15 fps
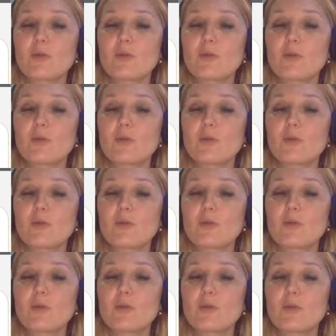Active
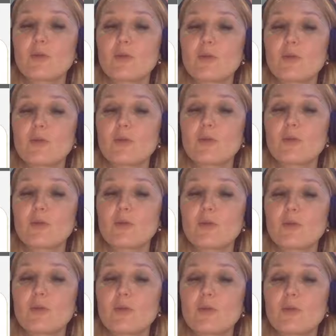voice,
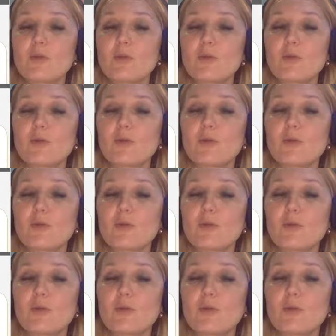we have a
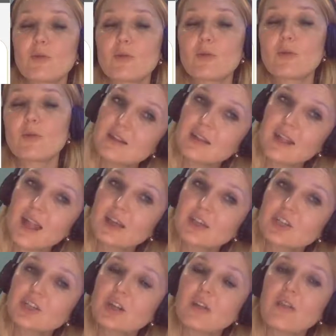subject which does an
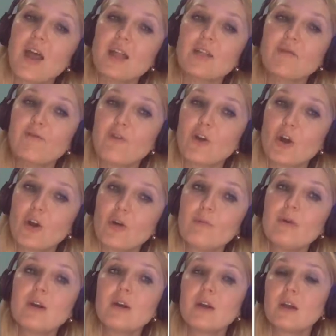action, then verb
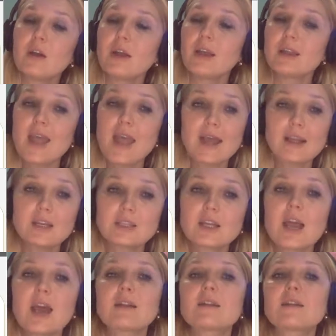in any
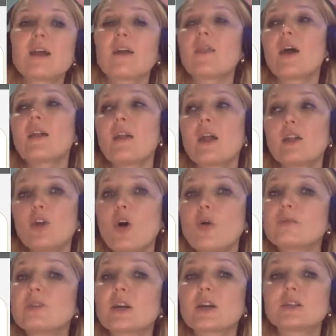tense, and then an
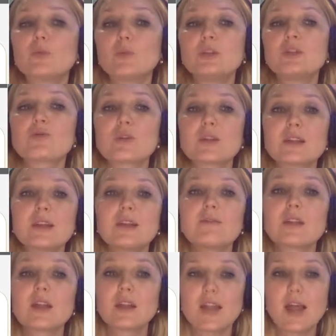object which
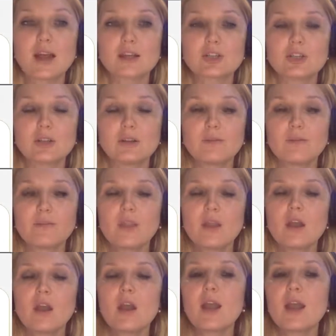receives an action.
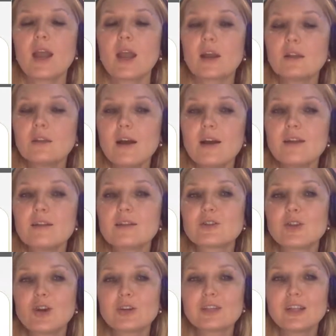Airlines
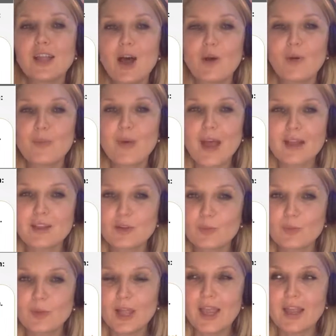don't allow pets on
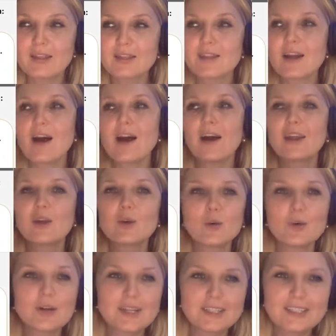planes. I
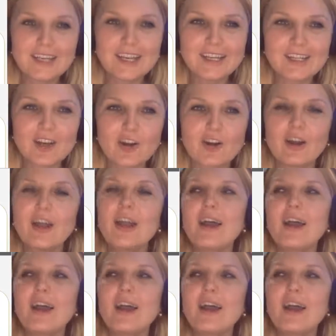cook a dinner.